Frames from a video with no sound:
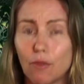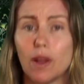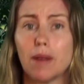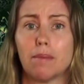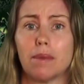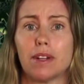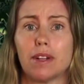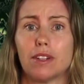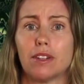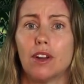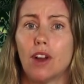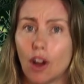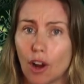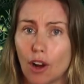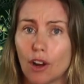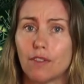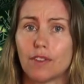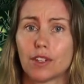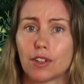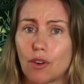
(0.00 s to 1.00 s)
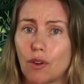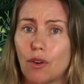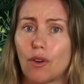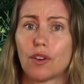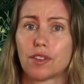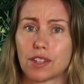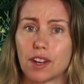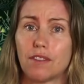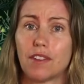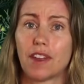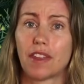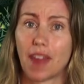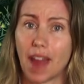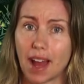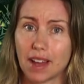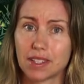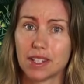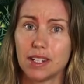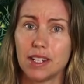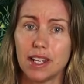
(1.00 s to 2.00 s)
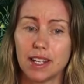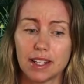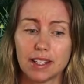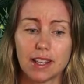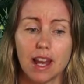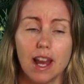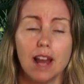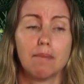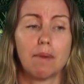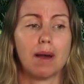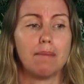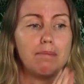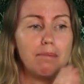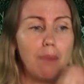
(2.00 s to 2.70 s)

women over the course of 1,000 years by